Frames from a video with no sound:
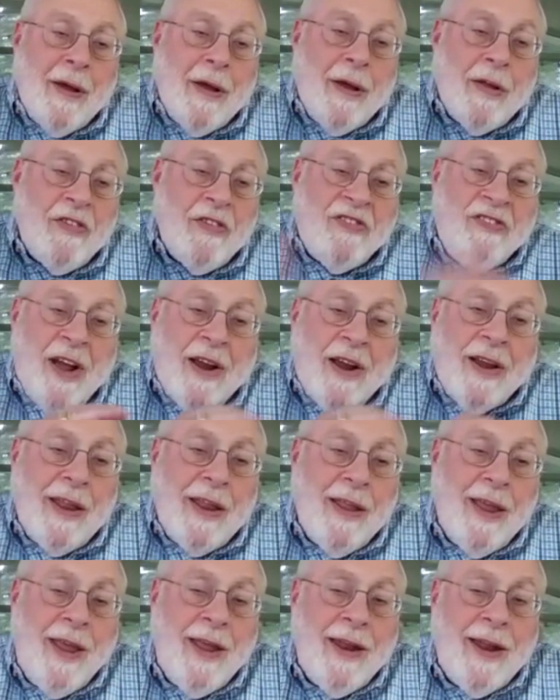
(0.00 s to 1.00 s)

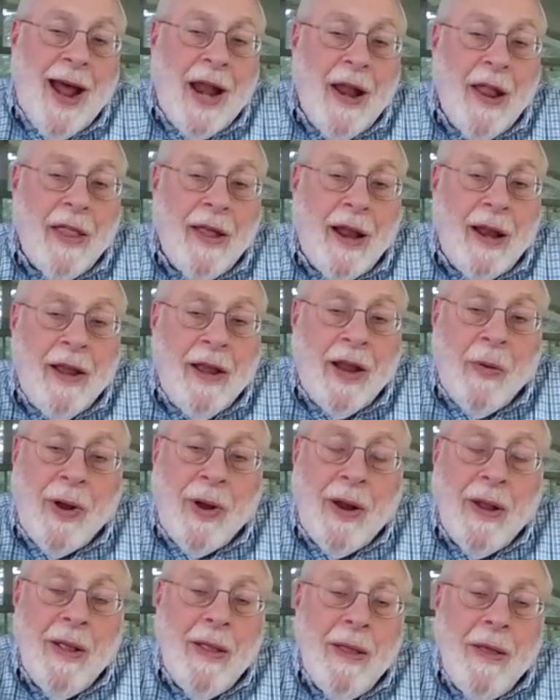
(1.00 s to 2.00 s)
sucking the heat out of that liquid.